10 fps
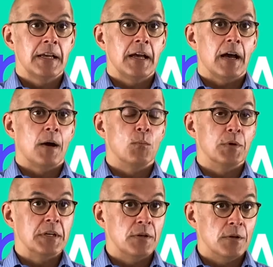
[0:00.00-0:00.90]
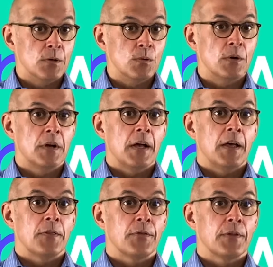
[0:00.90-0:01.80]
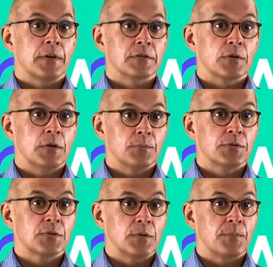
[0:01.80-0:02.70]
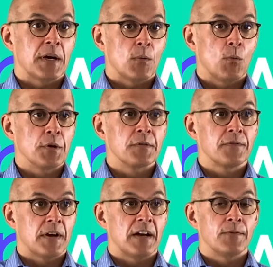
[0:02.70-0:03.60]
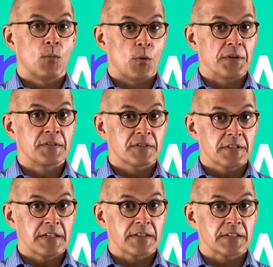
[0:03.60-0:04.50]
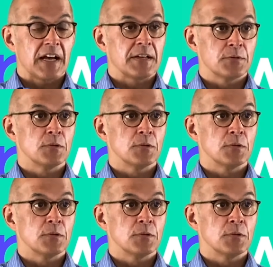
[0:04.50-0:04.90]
and we know that up to about 1 in 5 or 1 in 6 adult